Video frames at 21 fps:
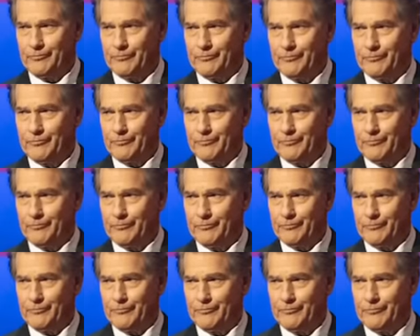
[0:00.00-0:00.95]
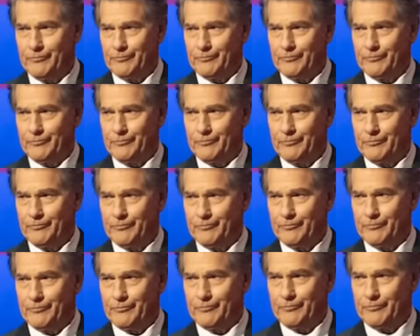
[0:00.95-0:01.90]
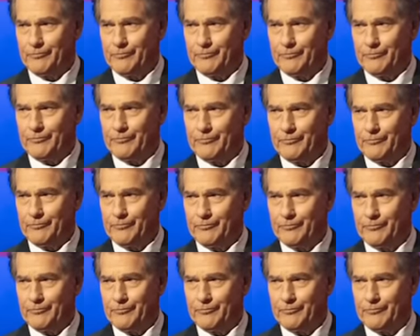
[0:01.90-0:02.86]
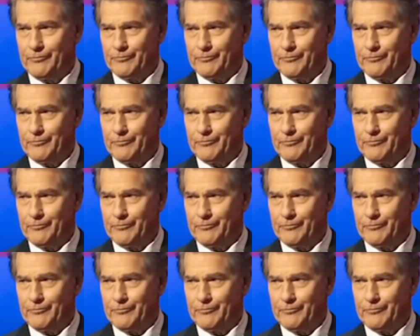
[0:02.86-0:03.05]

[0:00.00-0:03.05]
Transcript: The person shown says nothing.